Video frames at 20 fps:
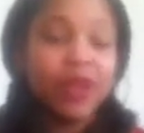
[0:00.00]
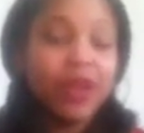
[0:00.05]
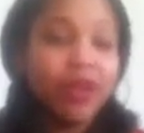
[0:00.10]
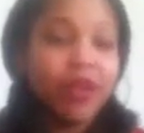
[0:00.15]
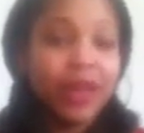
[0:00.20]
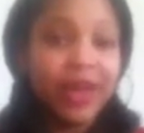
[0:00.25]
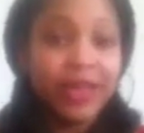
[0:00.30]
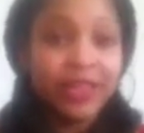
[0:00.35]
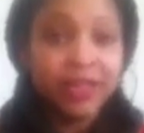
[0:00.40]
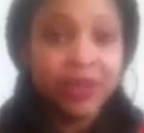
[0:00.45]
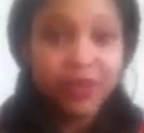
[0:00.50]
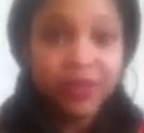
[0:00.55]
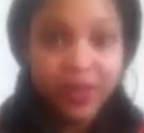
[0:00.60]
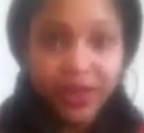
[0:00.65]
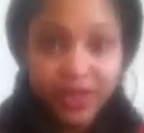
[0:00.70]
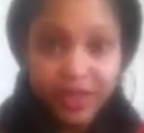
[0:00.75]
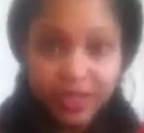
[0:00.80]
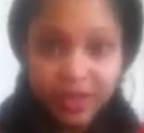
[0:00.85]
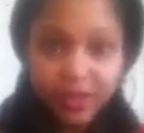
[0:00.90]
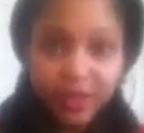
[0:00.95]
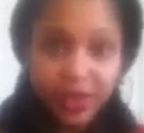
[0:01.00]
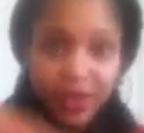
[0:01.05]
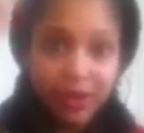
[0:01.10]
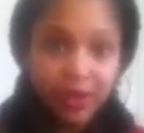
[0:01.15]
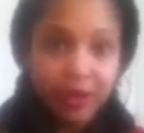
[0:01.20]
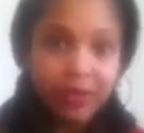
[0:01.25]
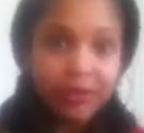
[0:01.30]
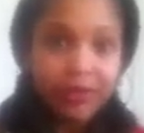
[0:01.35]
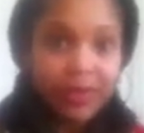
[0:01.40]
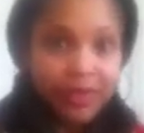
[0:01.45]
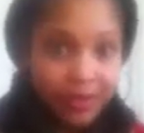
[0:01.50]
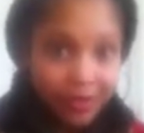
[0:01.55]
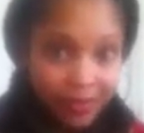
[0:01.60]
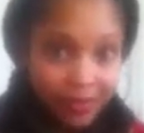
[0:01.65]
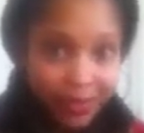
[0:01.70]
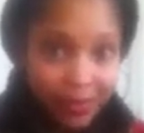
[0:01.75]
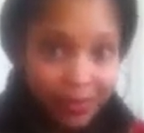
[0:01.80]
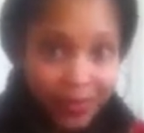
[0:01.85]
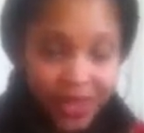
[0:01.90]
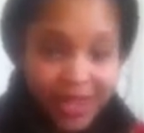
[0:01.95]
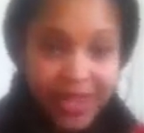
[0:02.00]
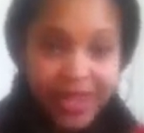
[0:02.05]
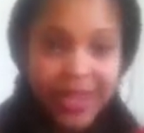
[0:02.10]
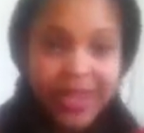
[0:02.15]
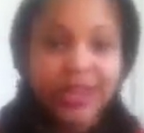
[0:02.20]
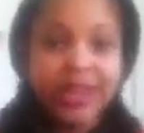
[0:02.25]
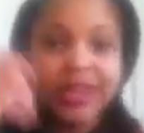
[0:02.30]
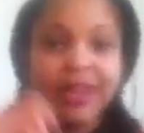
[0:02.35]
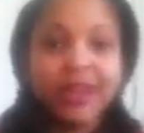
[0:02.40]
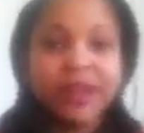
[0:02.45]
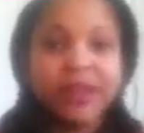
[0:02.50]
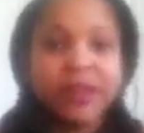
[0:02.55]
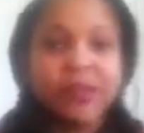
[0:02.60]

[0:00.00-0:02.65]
Okay, so first of all, from the head,